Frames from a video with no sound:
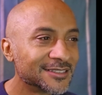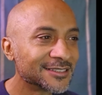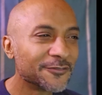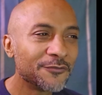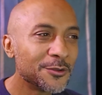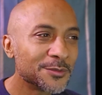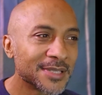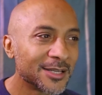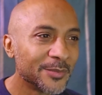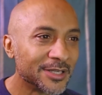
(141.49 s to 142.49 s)
just a few
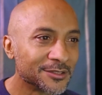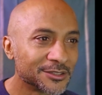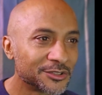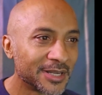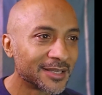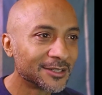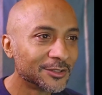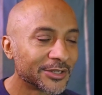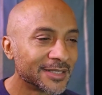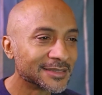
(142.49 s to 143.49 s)
centimeters to try to get a
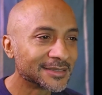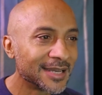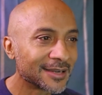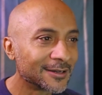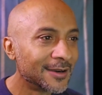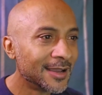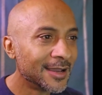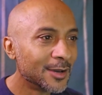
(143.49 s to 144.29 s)
look at his attacker,